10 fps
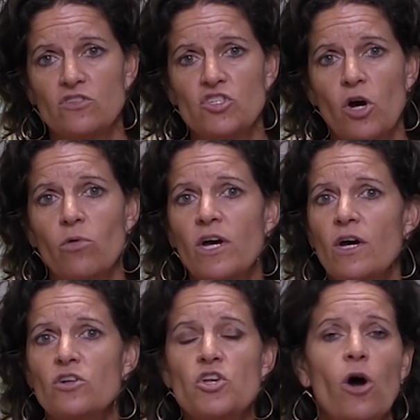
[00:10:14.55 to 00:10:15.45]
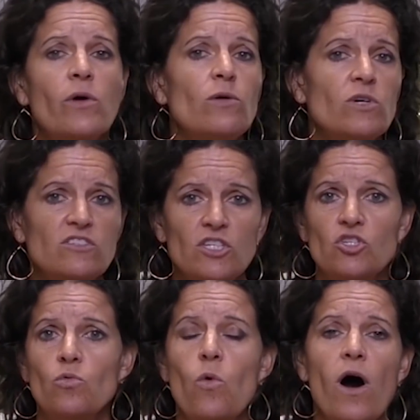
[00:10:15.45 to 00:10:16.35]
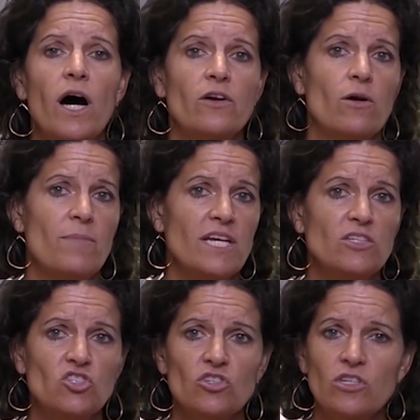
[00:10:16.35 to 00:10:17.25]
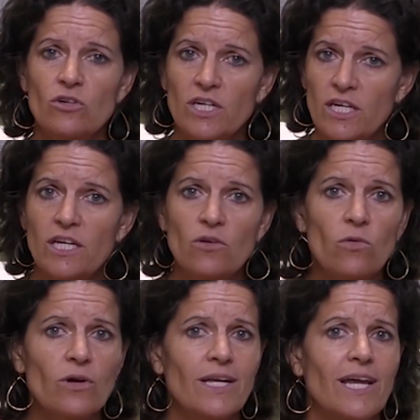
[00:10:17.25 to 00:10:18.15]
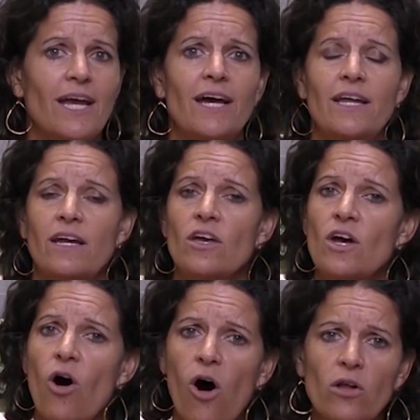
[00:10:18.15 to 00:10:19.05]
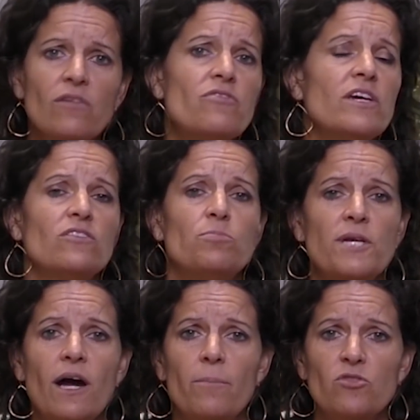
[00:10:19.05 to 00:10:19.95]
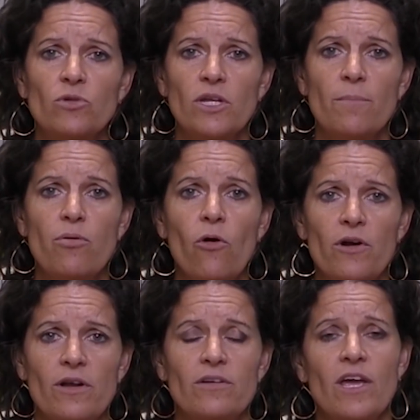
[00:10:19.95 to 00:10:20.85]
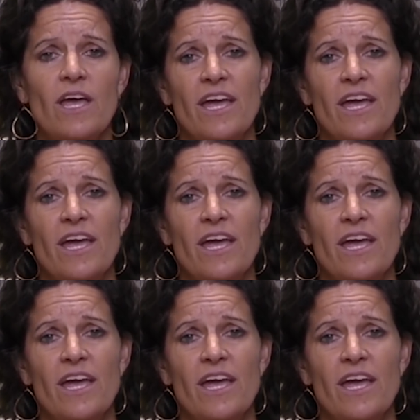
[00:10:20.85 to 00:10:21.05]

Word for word: So, knowing what's in your water, making sure you're eating organic, all of this becomes really important.